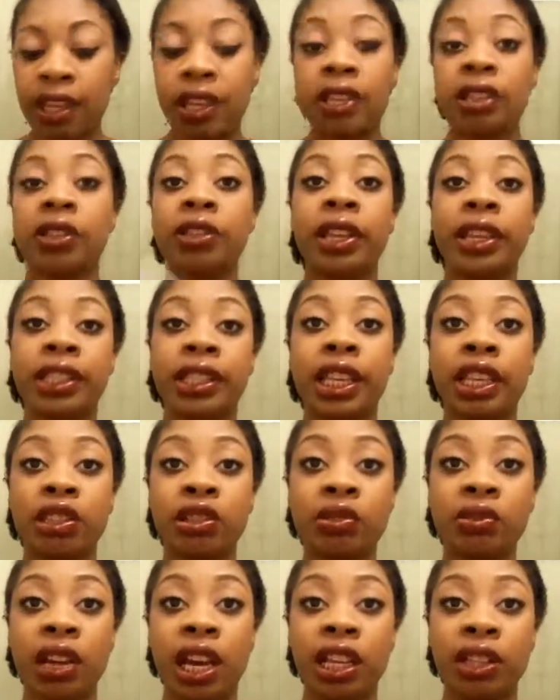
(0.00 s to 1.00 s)
So that's it,
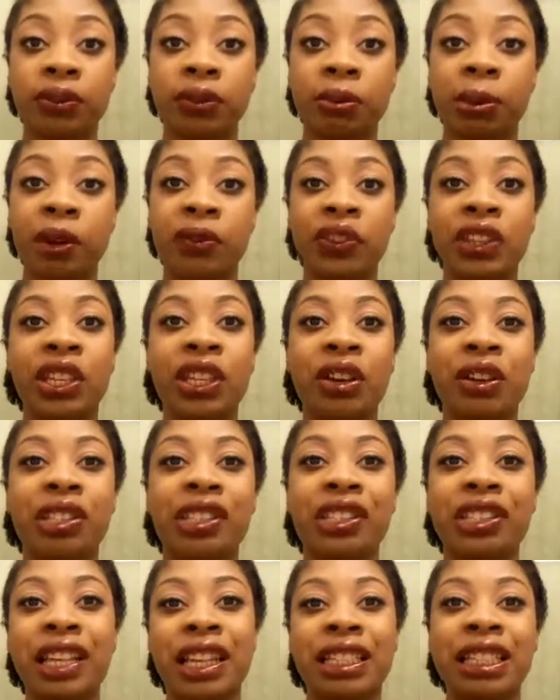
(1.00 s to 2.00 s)
you guys, for my video. I'll
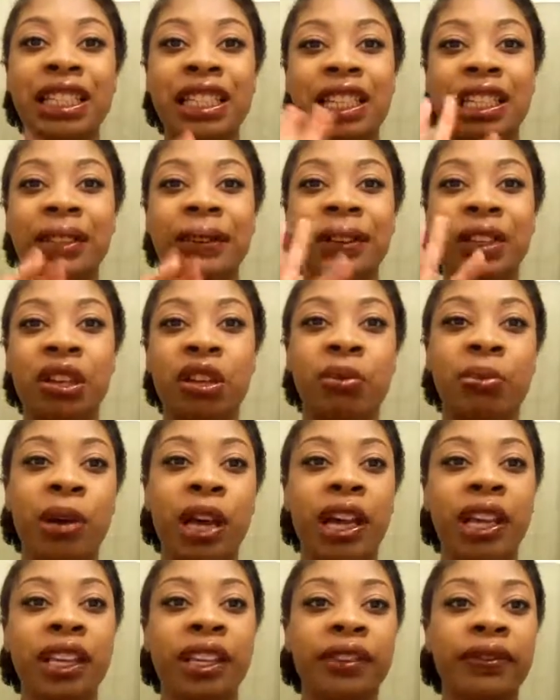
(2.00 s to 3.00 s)
see you guys next video.
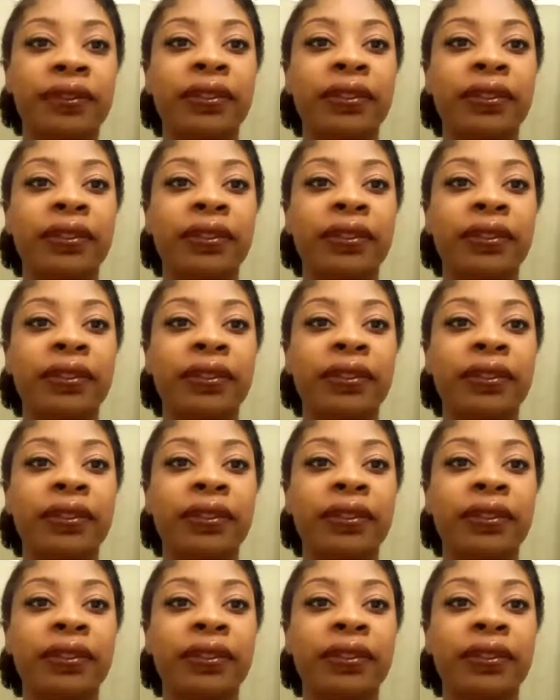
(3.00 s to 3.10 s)
Bye.